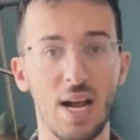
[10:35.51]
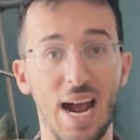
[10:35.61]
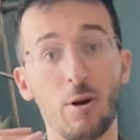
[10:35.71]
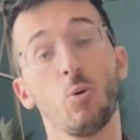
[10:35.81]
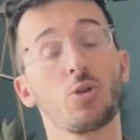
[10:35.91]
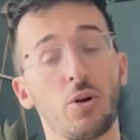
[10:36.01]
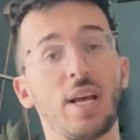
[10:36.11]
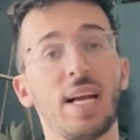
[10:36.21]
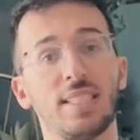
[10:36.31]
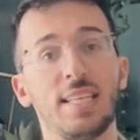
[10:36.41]
and also
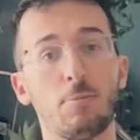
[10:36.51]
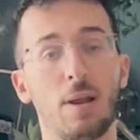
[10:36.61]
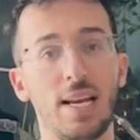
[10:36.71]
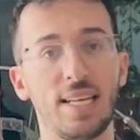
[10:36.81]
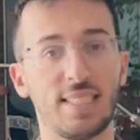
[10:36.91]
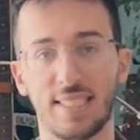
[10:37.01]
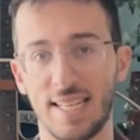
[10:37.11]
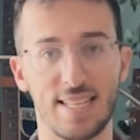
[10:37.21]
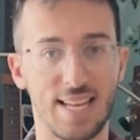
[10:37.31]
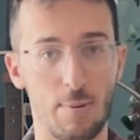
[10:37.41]
connect to these playlists
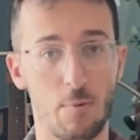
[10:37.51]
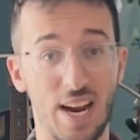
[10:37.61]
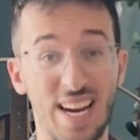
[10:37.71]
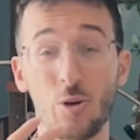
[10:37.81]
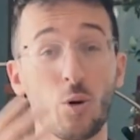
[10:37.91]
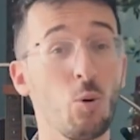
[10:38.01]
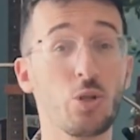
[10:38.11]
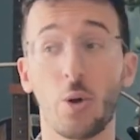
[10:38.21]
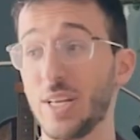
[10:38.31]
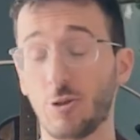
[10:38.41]
in the same way. You can
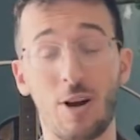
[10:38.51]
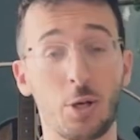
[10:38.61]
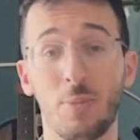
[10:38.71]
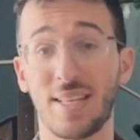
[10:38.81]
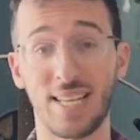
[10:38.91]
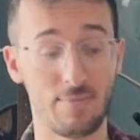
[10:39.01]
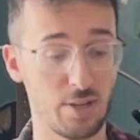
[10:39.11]
also interact with them at the same